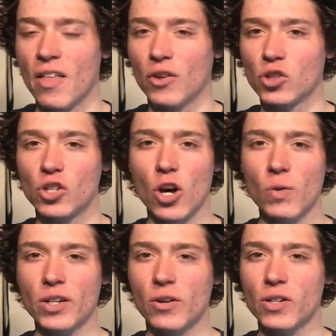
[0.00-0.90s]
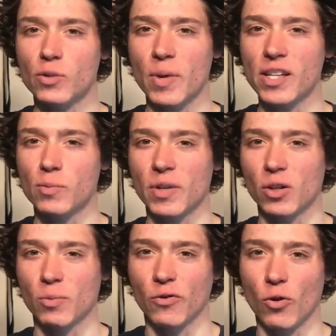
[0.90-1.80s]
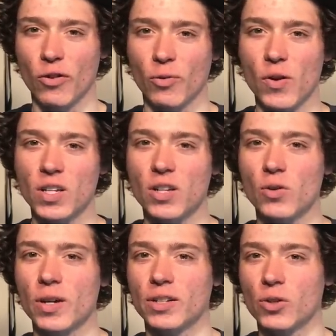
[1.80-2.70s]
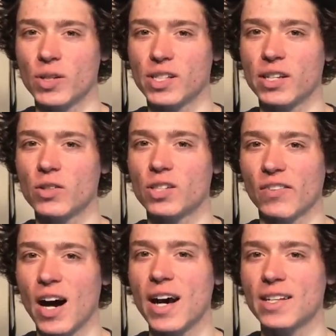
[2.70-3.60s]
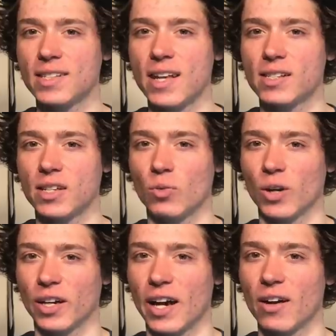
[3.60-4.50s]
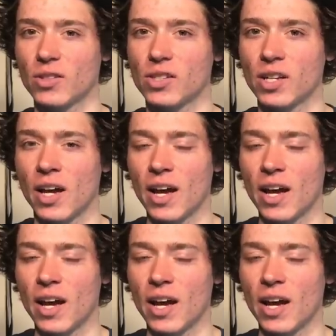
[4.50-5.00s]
There's no endurance base build before throwing you into a series of high intensity workouts.